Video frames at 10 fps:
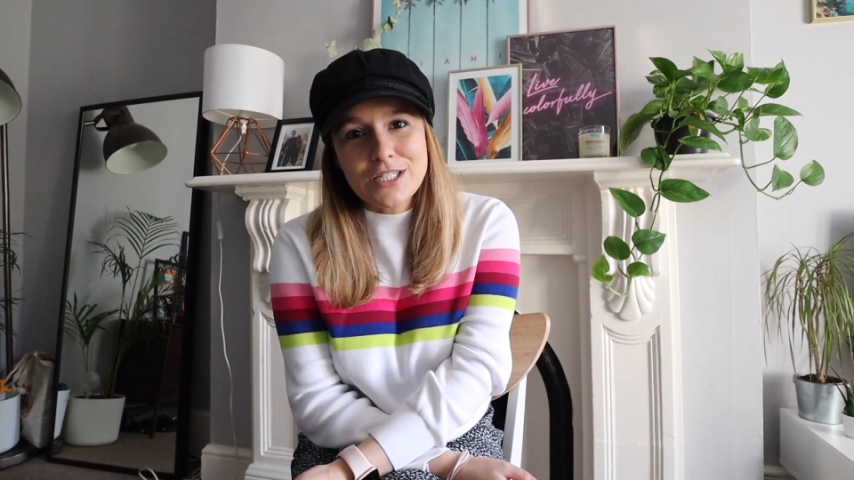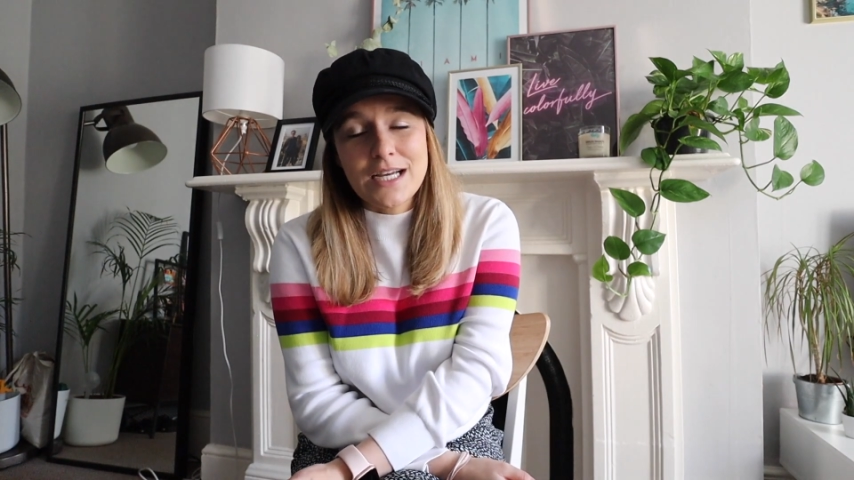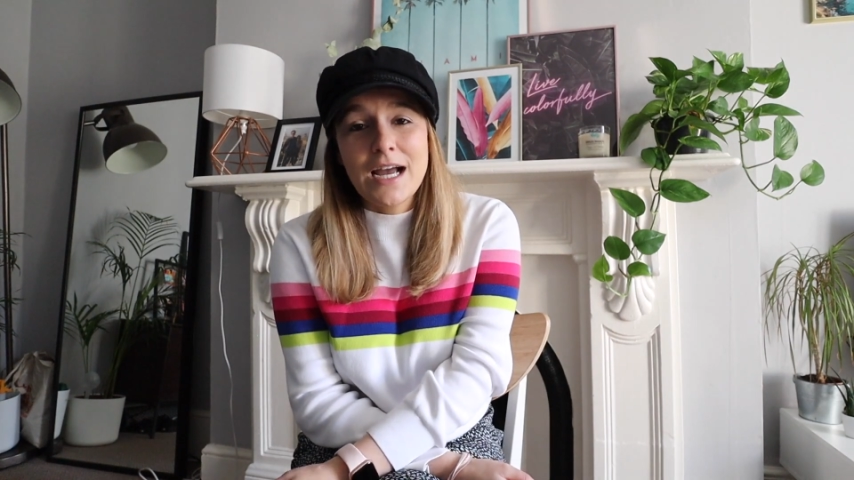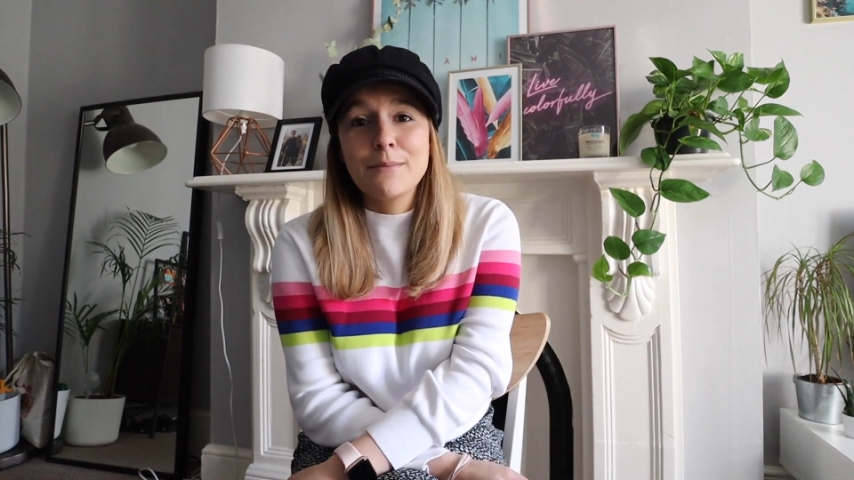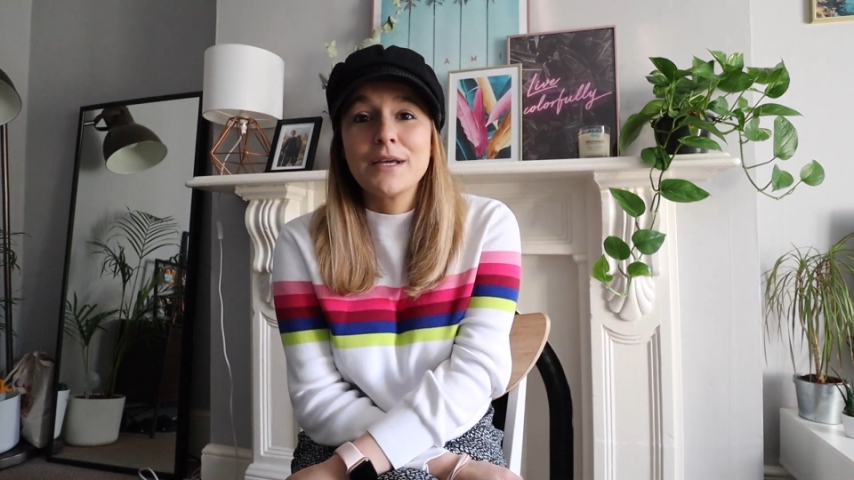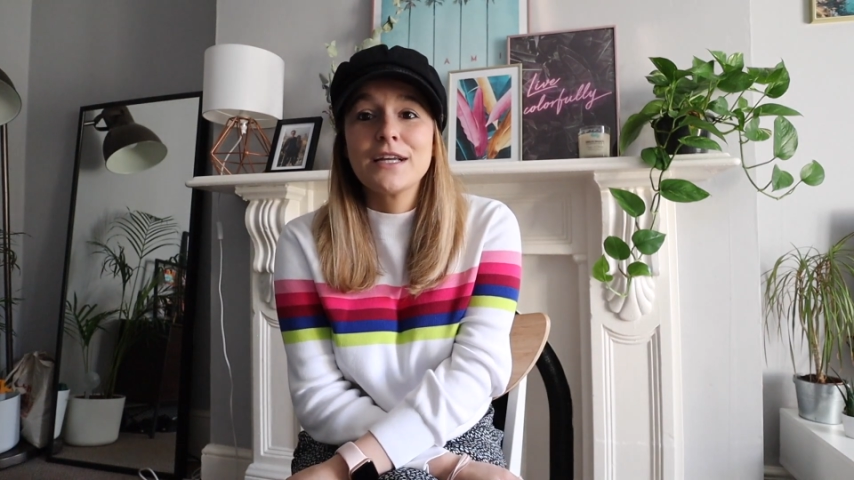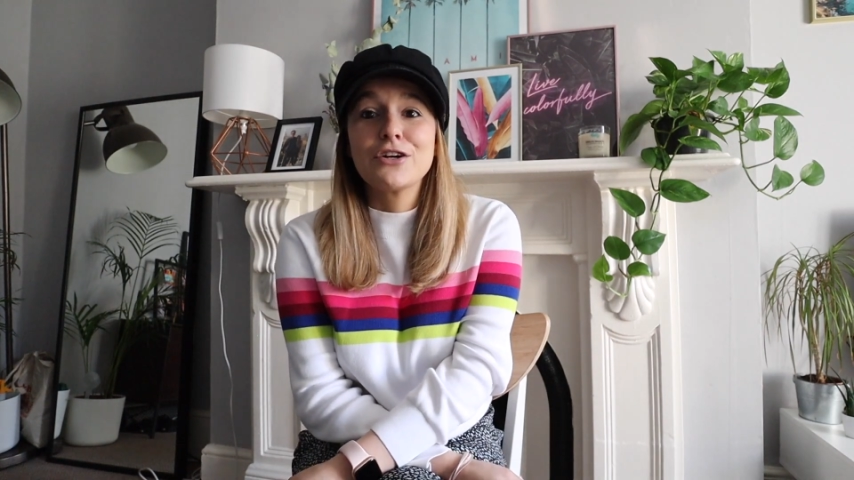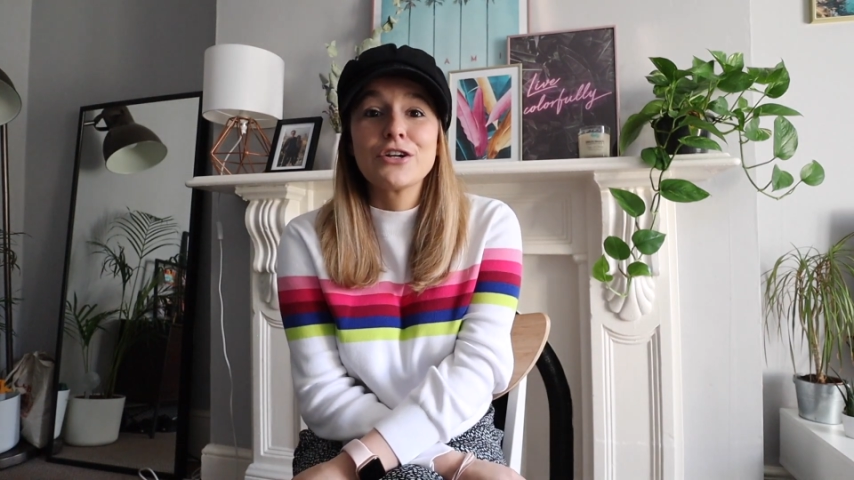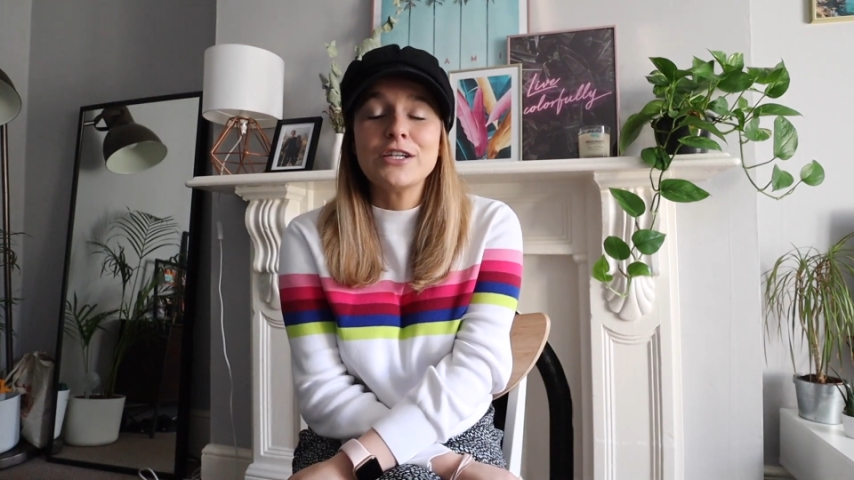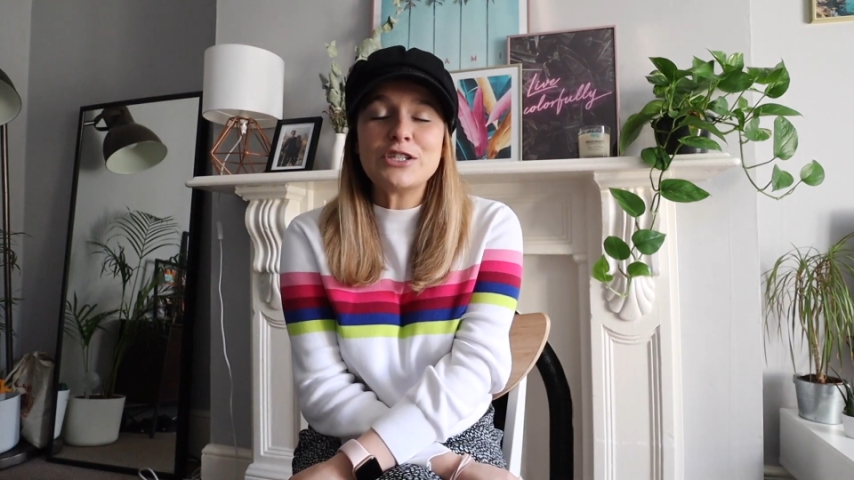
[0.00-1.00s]
time in
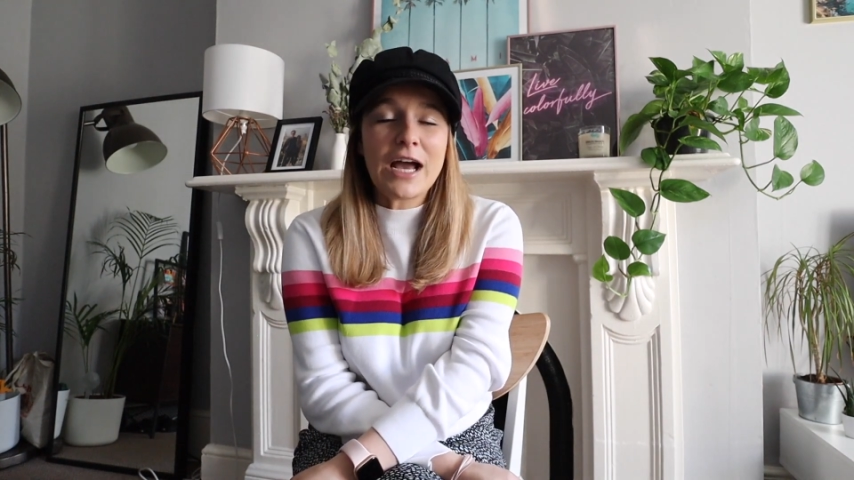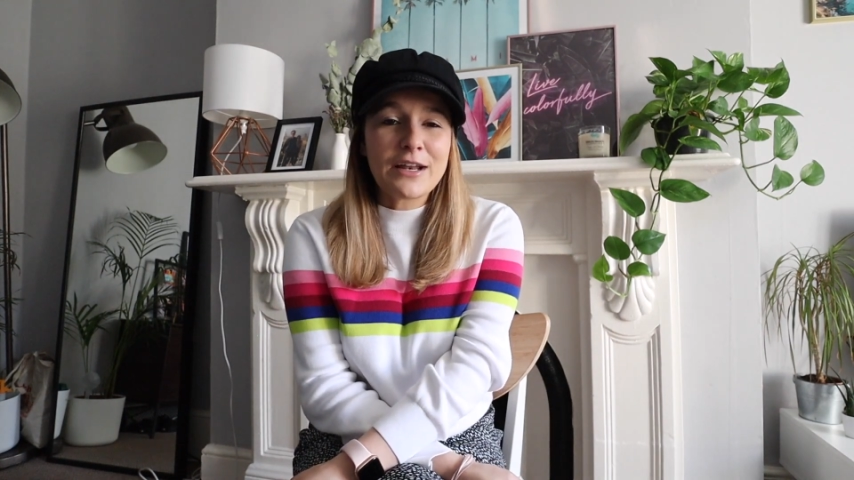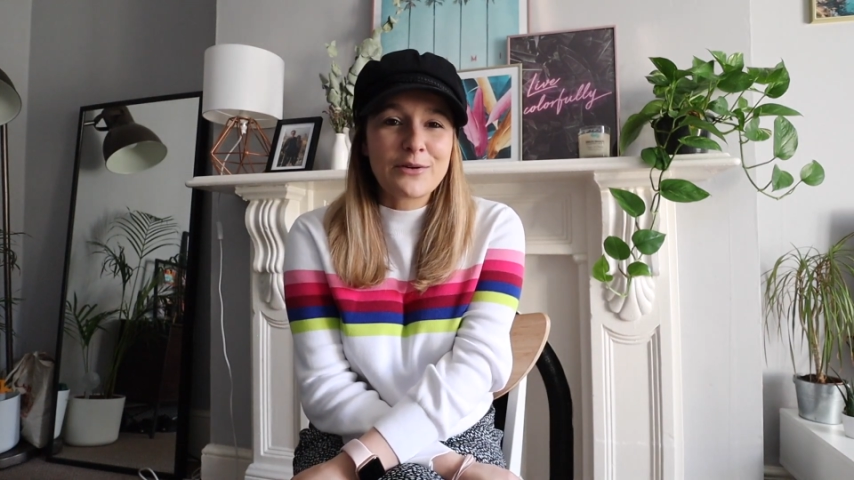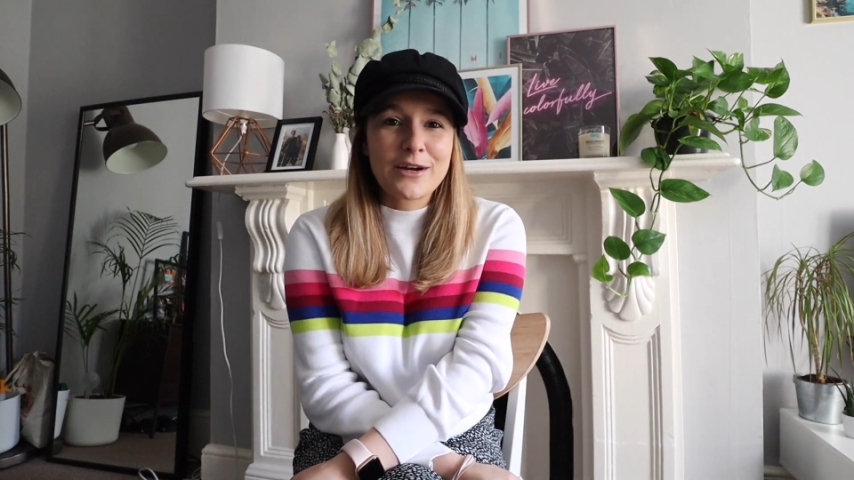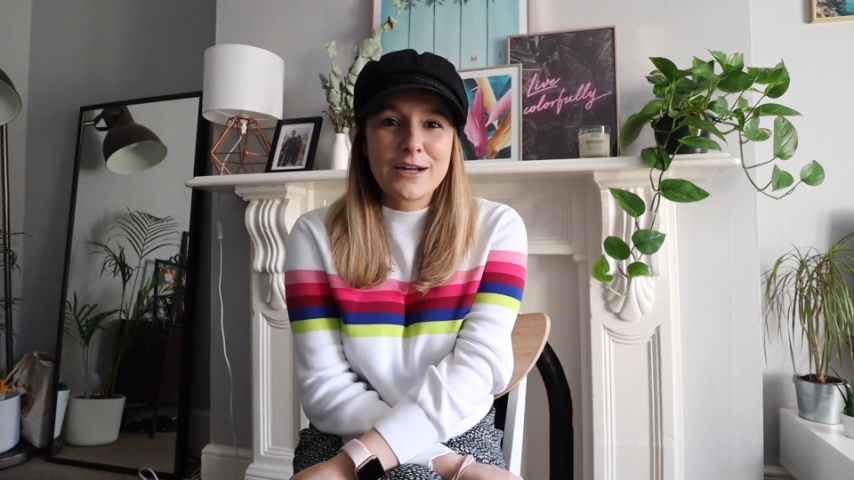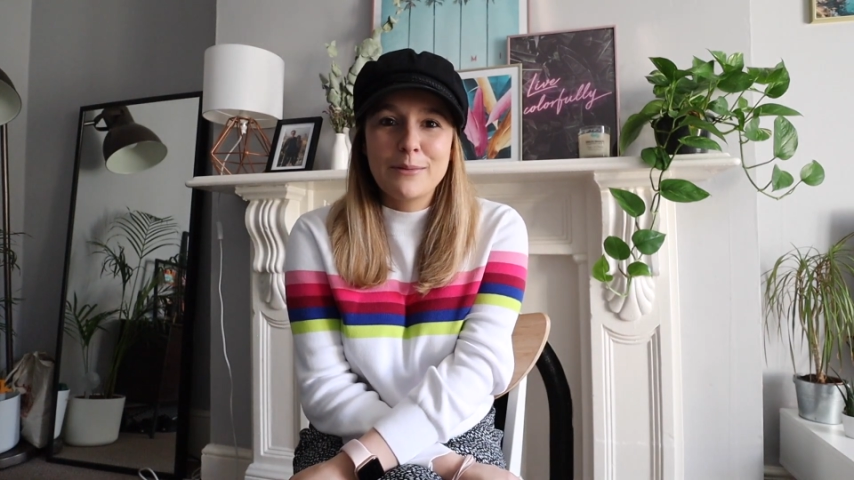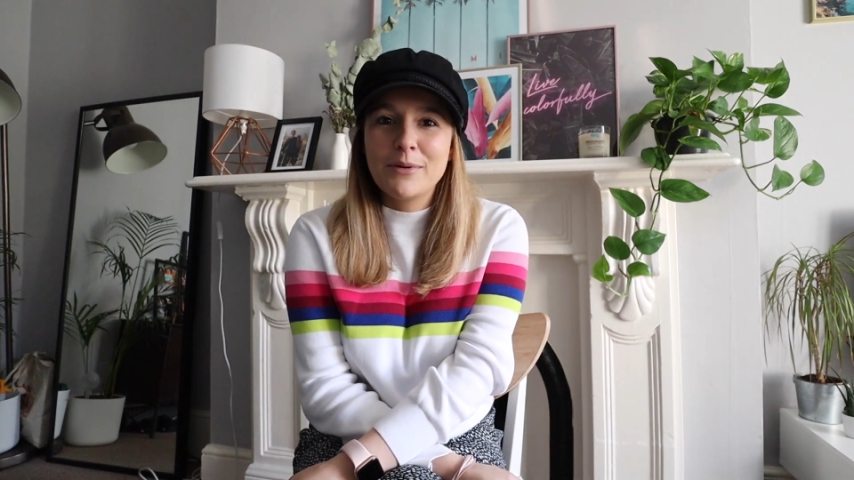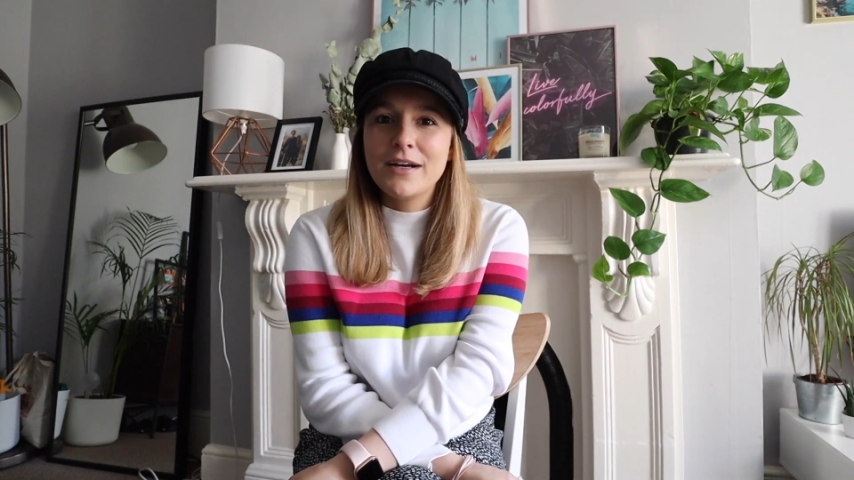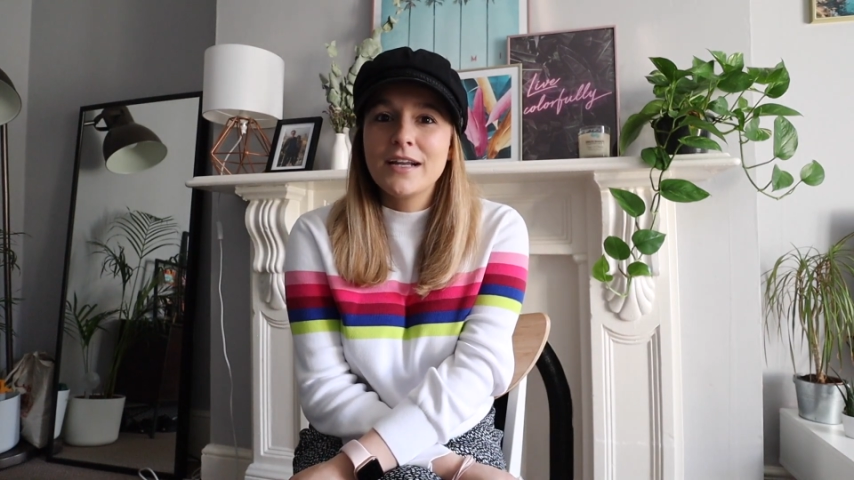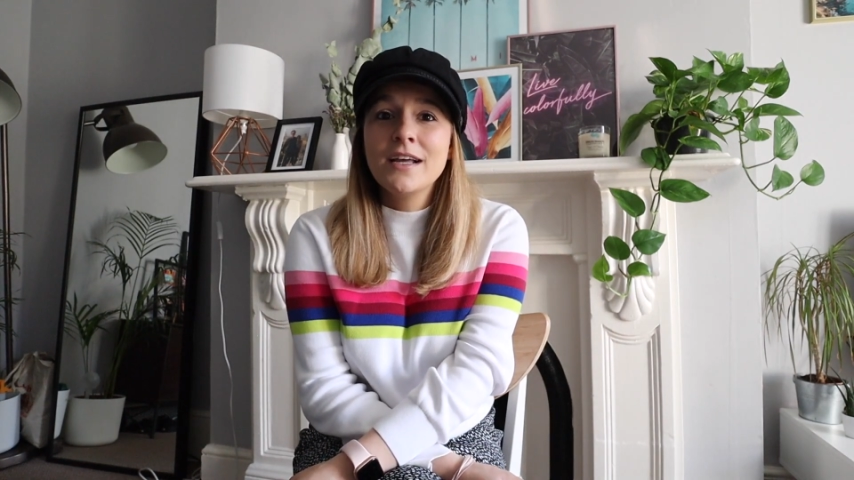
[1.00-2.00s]
early January,
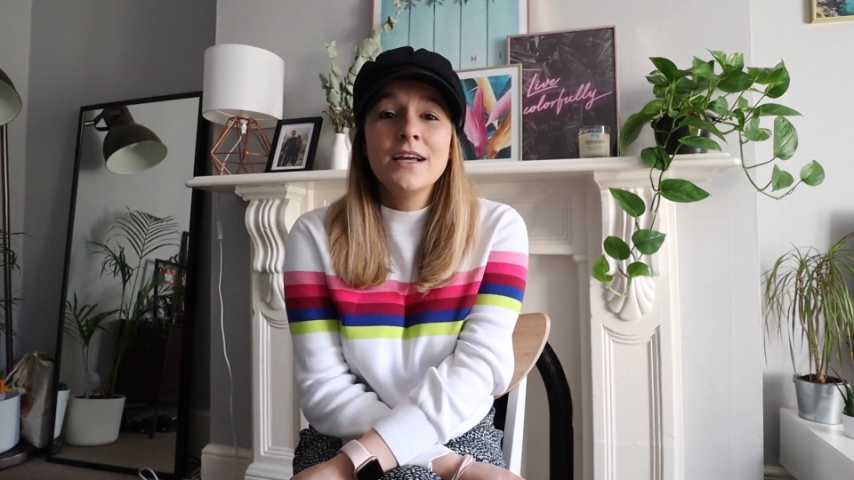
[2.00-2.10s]
but